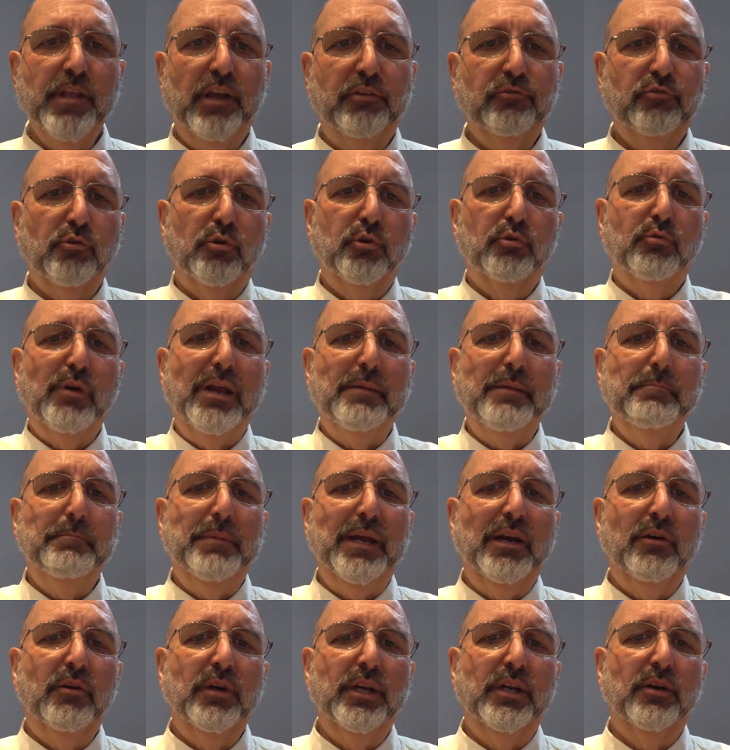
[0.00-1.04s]
So a great
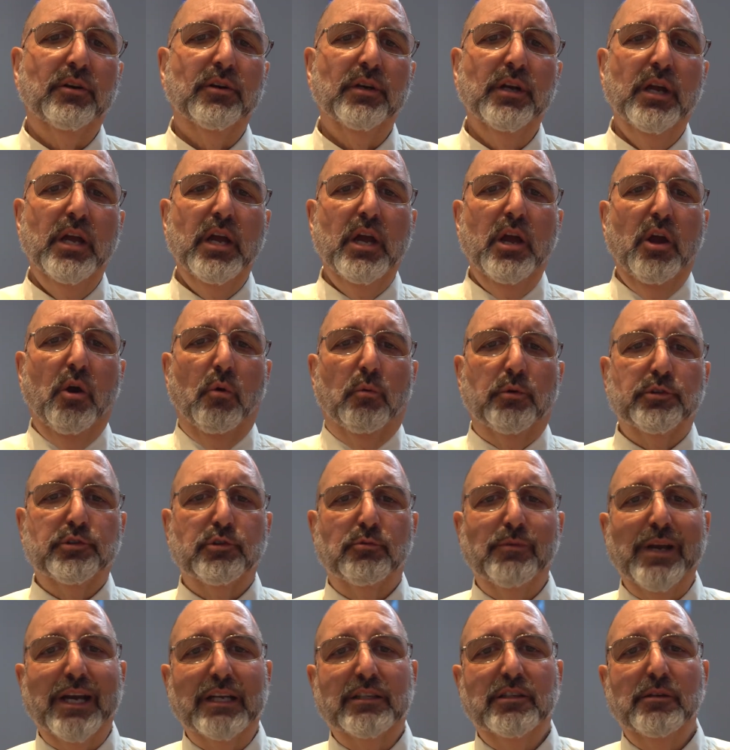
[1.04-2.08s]
barrier was
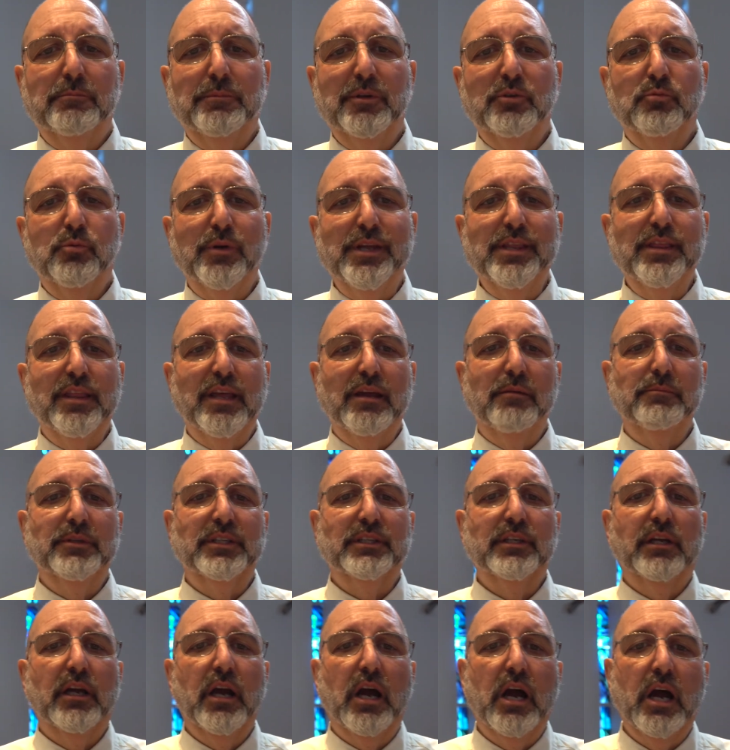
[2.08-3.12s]
erected between them
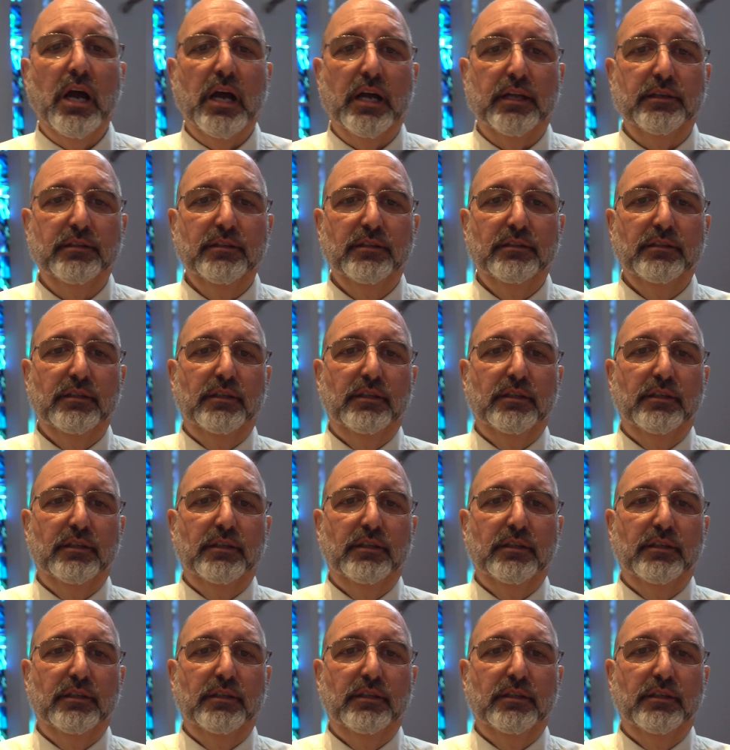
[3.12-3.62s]
and God,